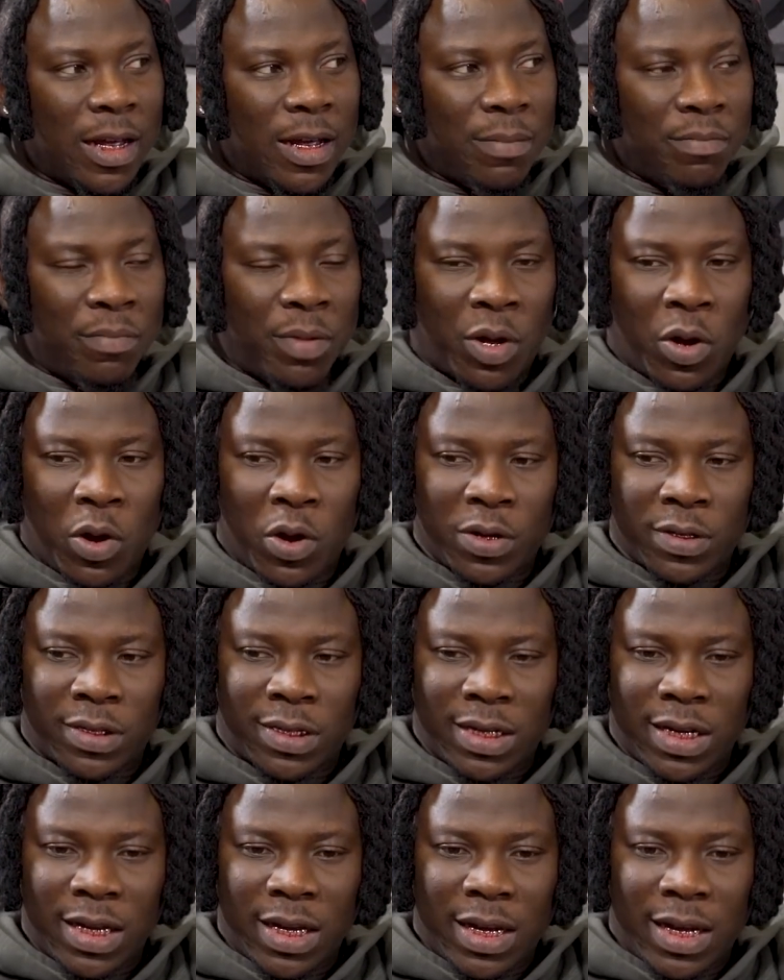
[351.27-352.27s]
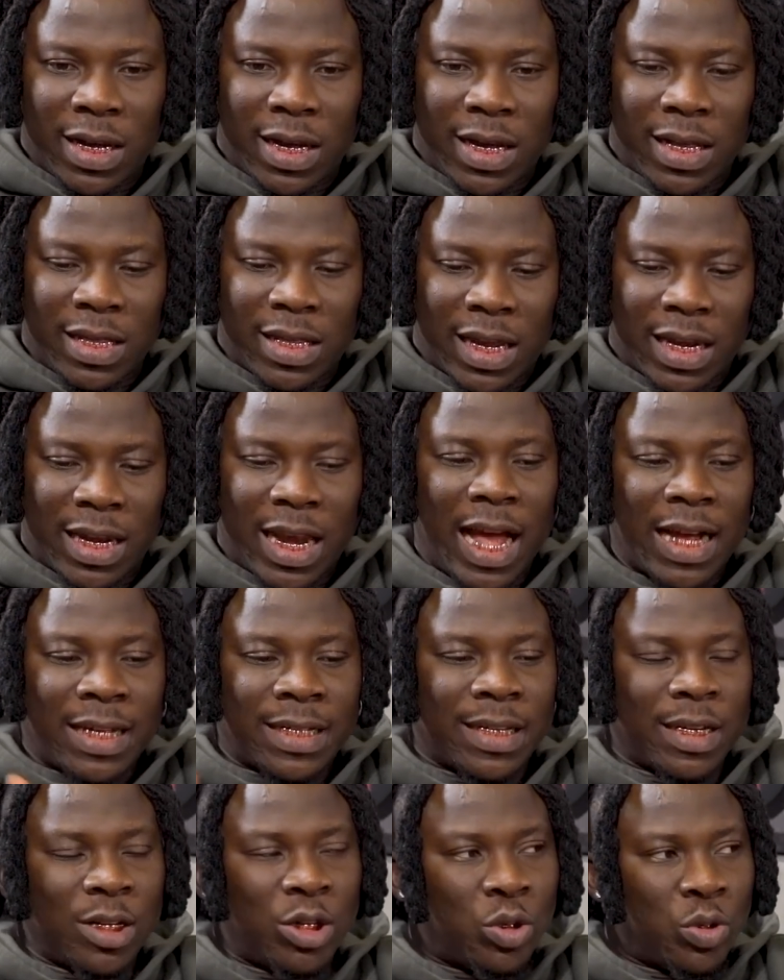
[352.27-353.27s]
Because the next
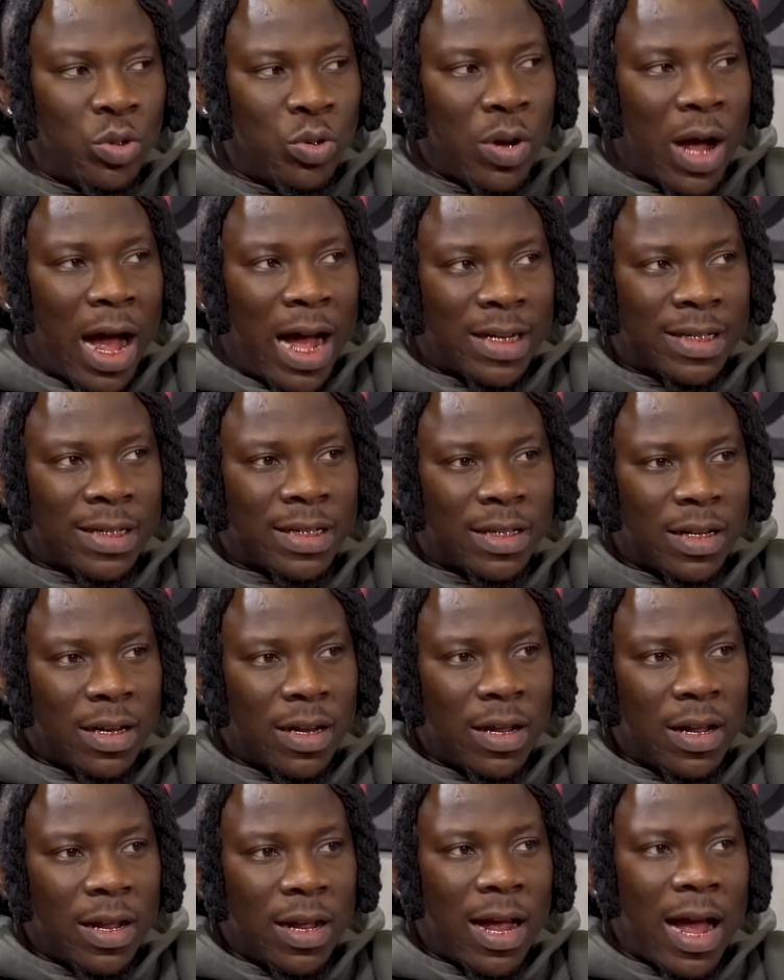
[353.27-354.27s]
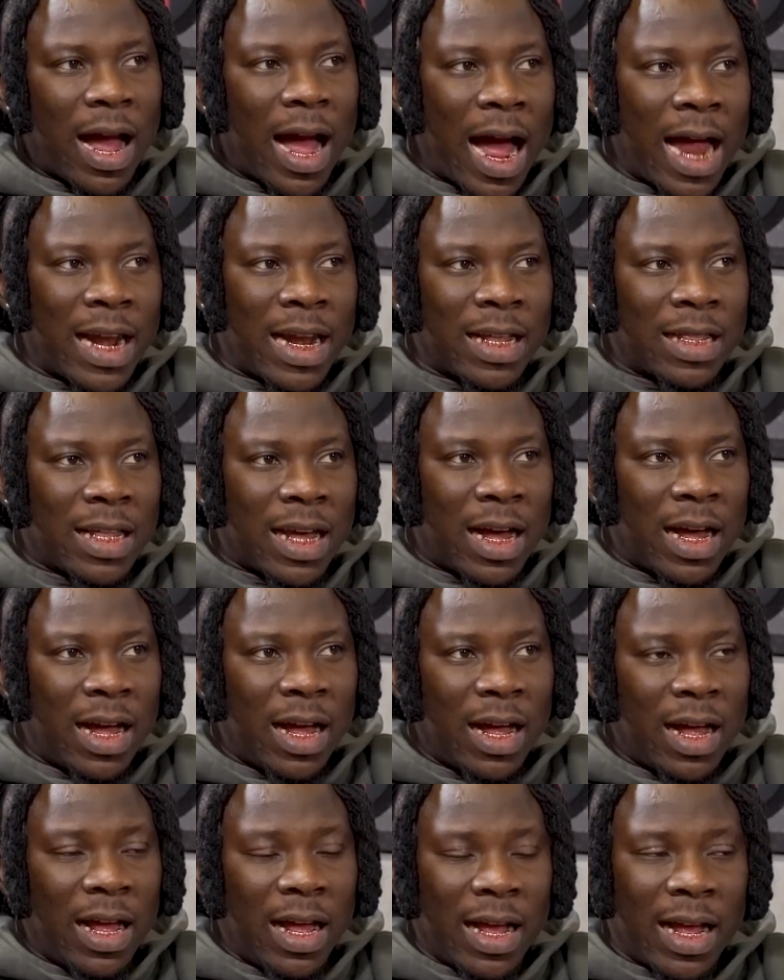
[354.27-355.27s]
is to ask another
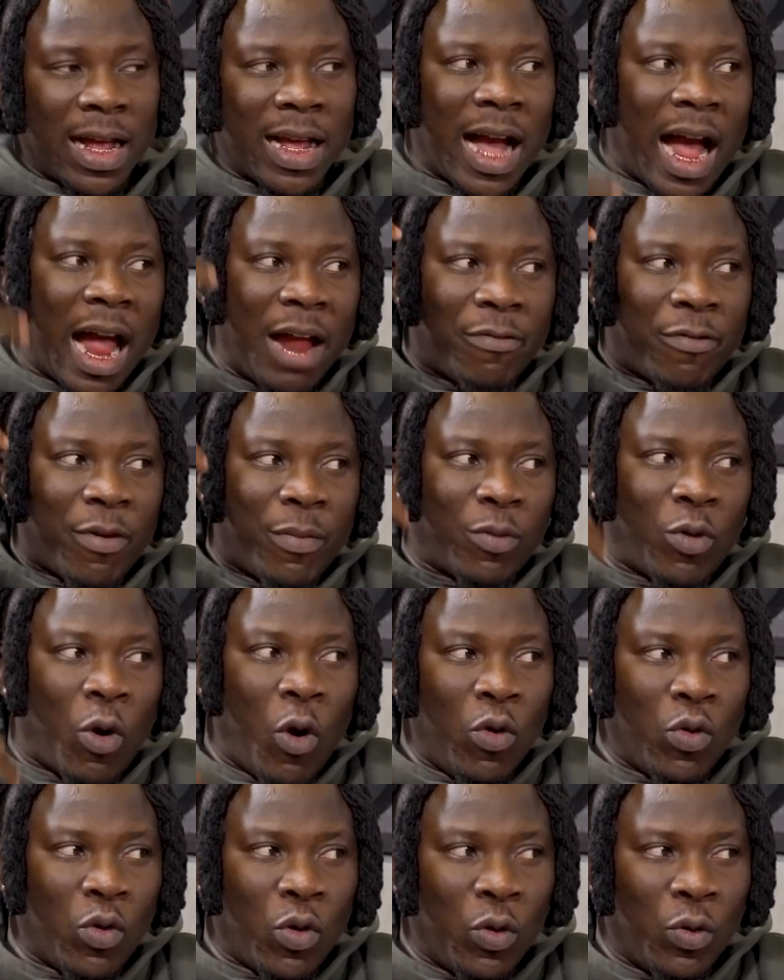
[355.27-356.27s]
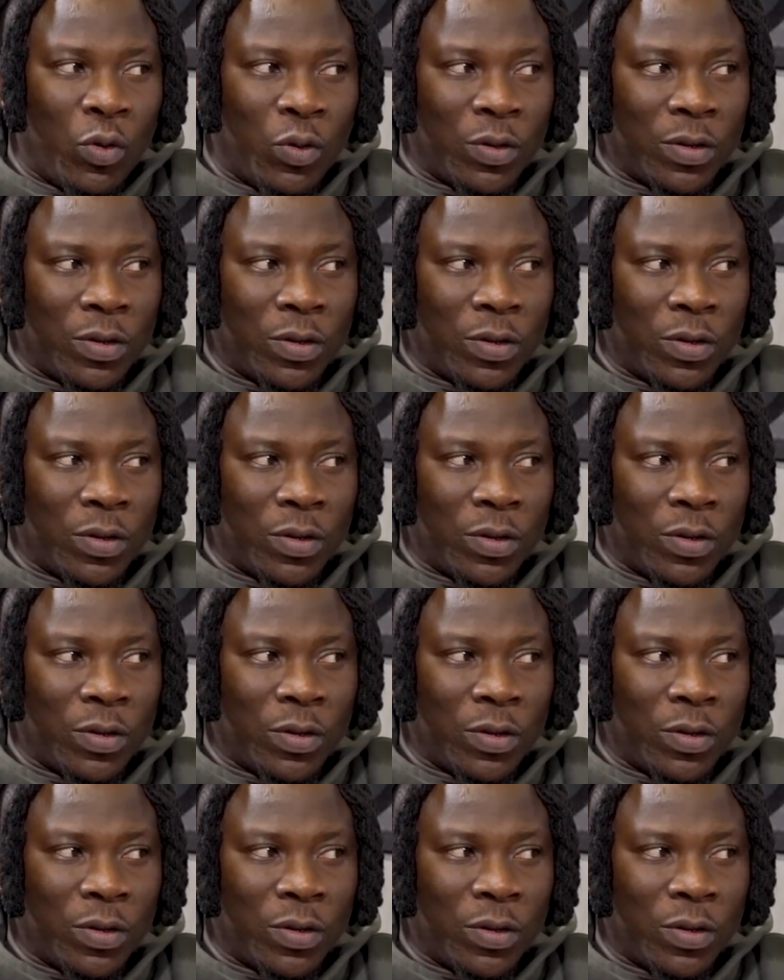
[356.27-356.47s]
guy from Congo